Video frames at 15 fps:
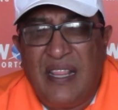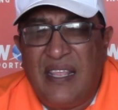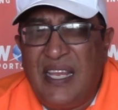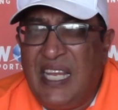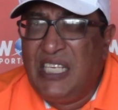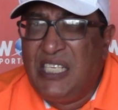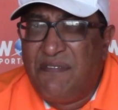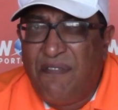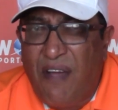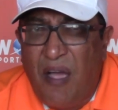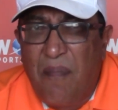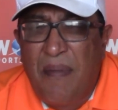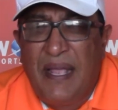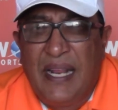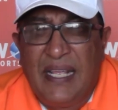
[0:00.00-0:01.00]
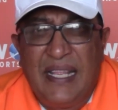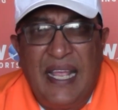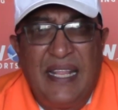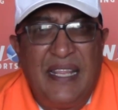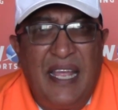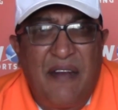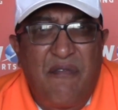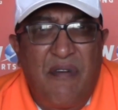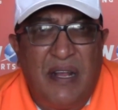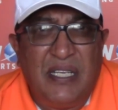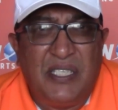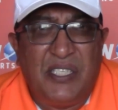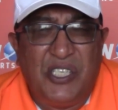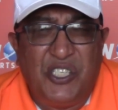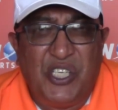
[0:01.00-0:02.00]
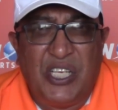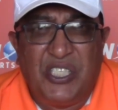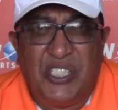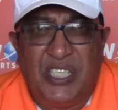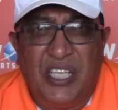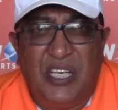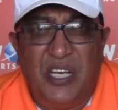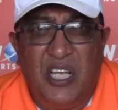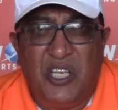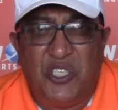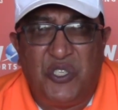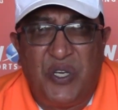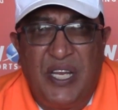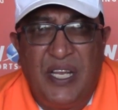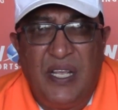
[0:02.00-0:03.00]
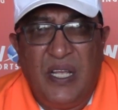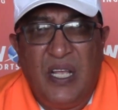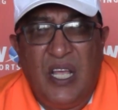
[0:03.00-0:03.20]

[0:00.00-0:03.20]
I he's far better than that run suggests in the nursery.